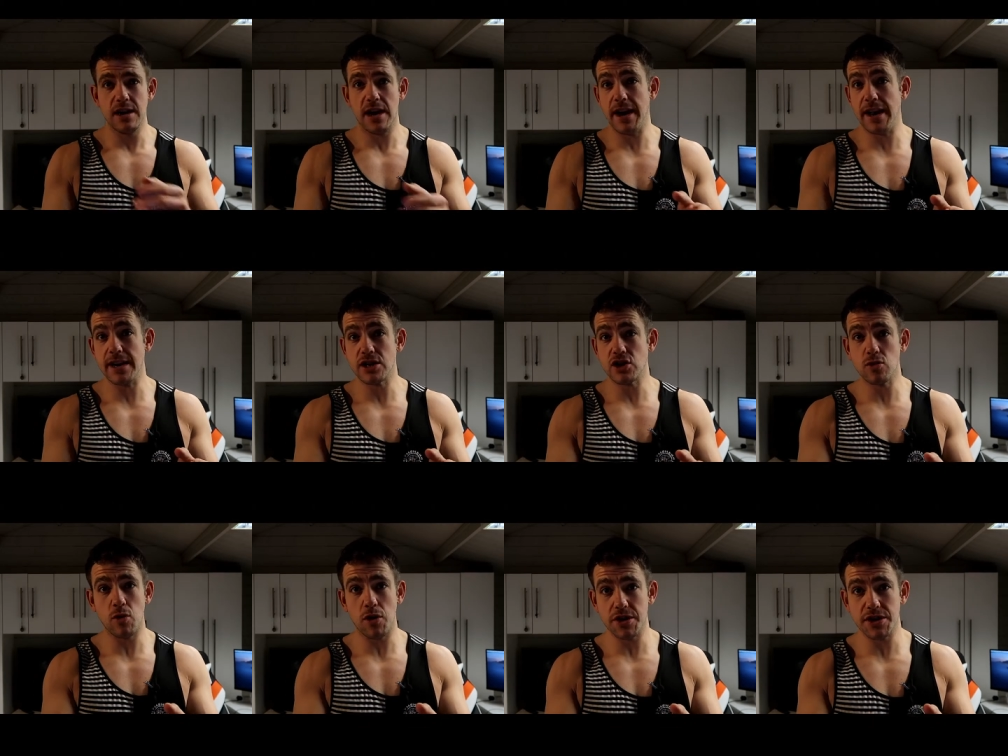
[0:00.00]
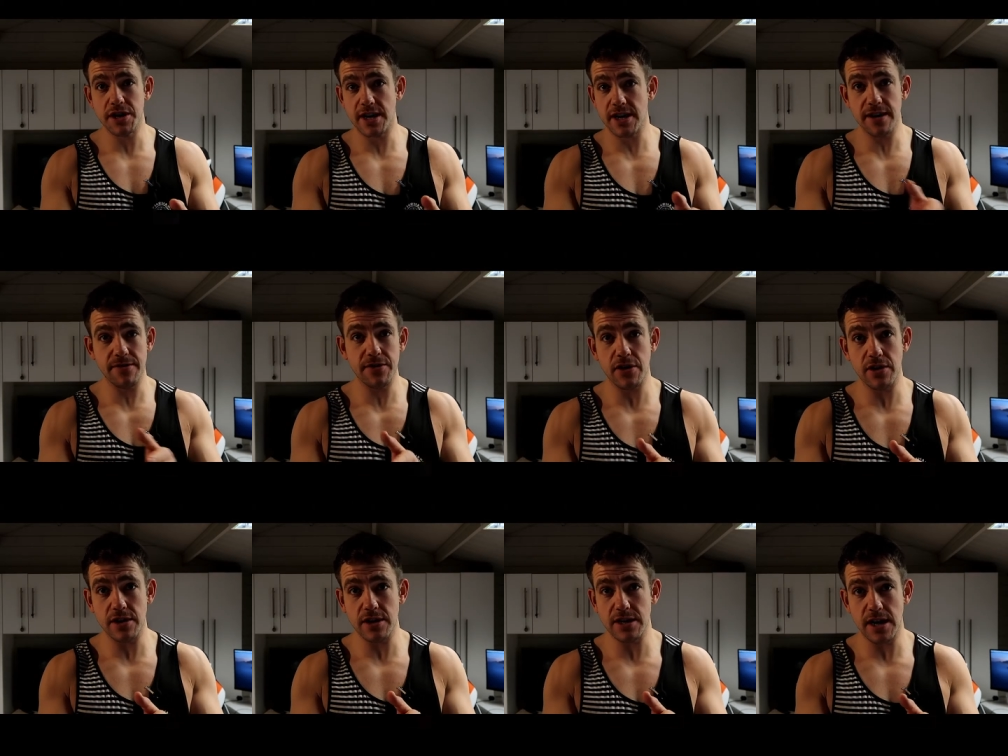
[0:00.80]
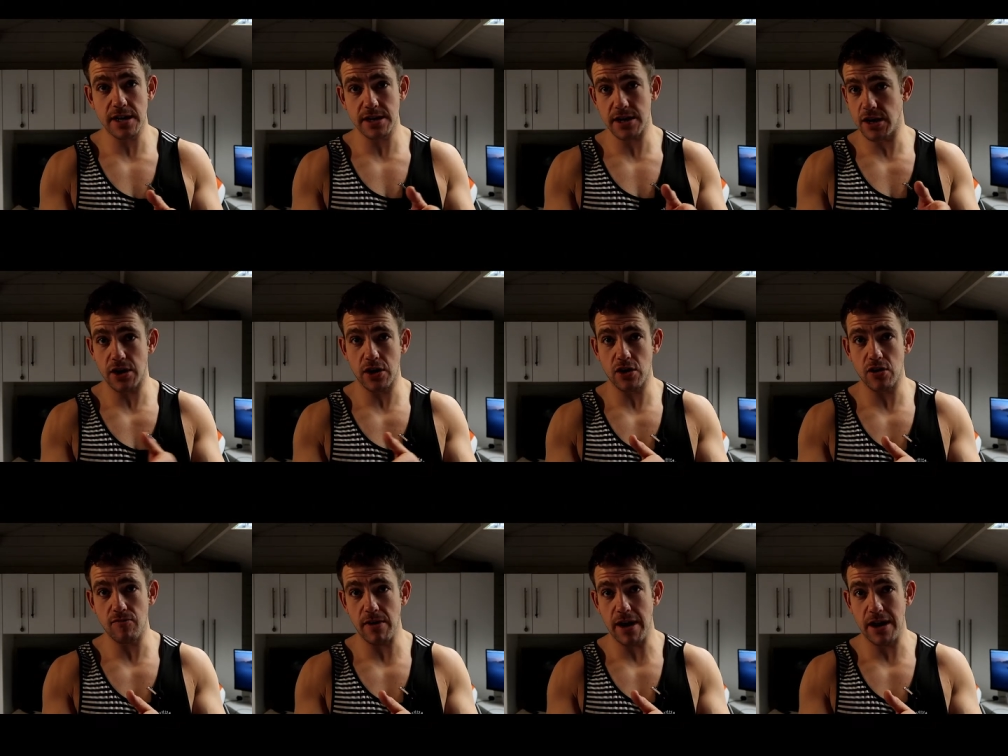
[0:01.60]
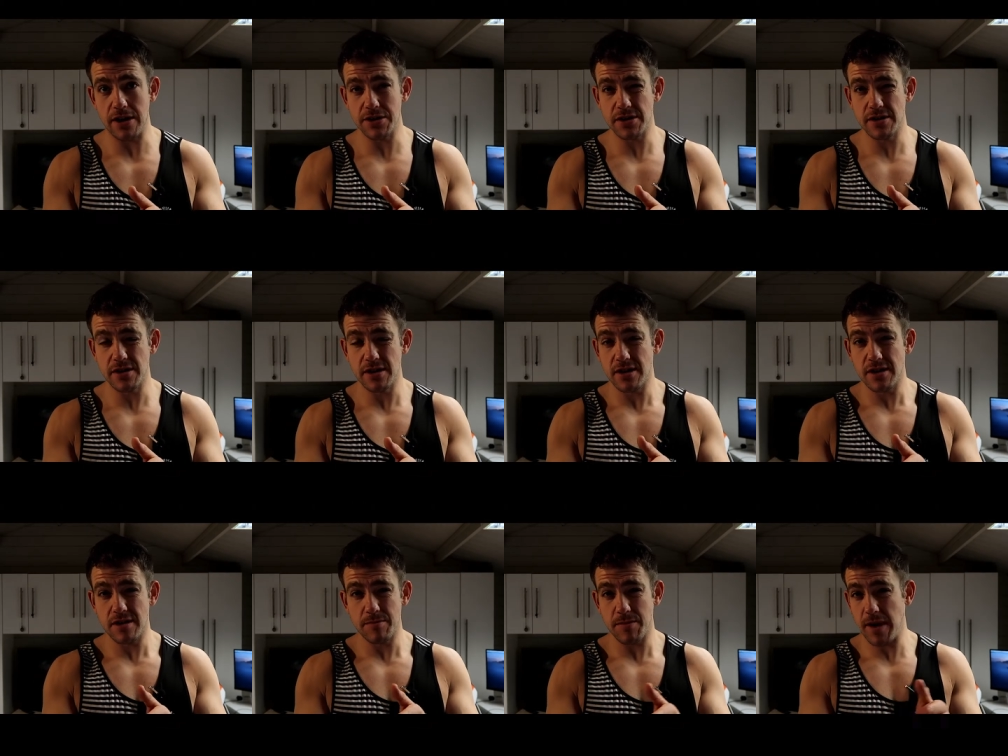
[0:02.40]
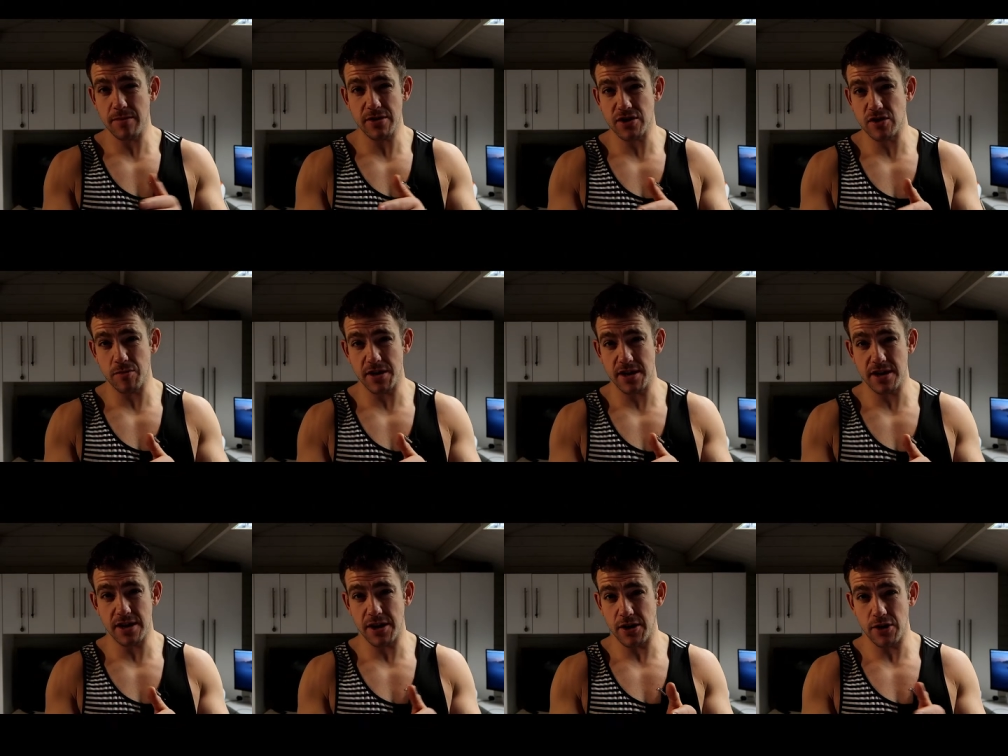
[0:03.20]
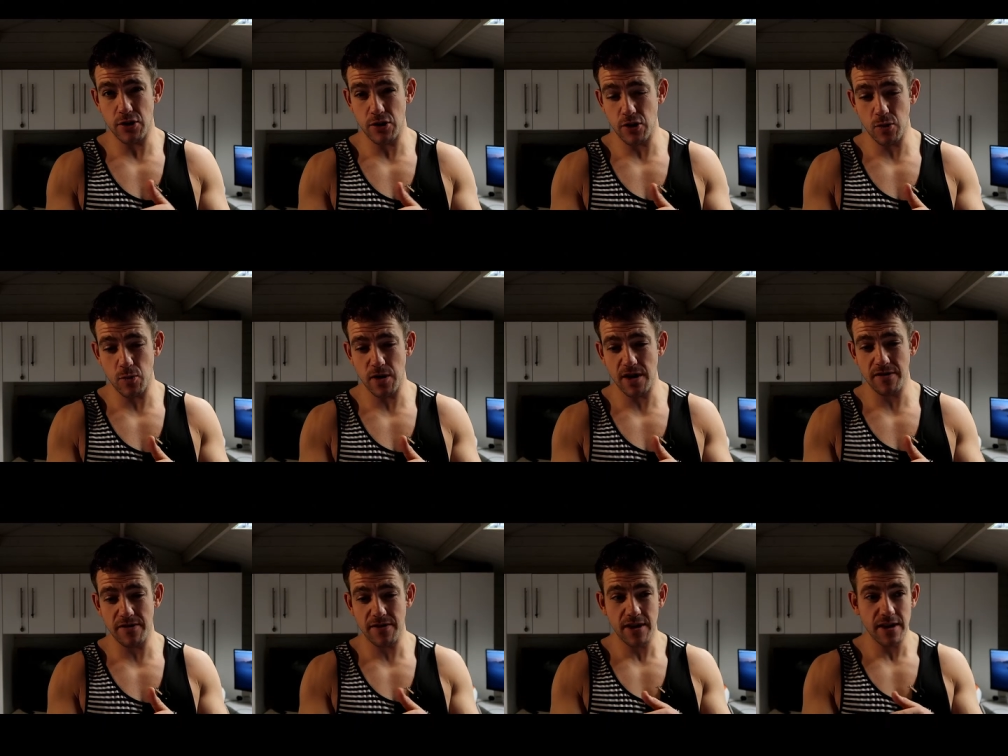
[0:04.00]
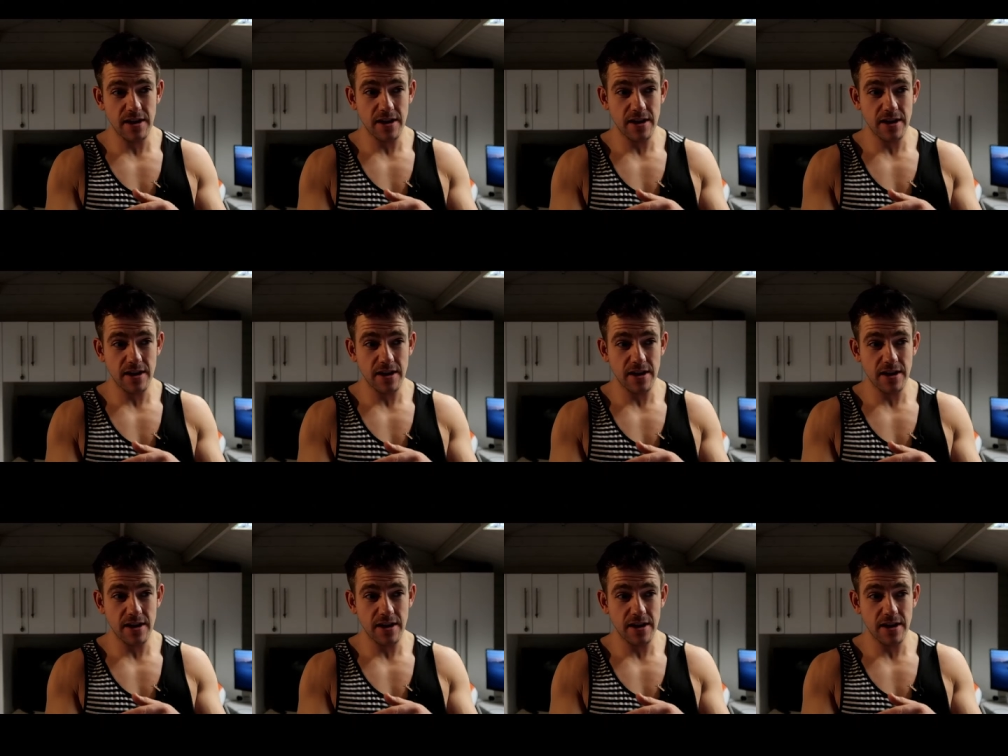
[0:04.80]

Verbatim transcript: And then someone significant says they're going to come round, maybe somebody you're going to hook up with,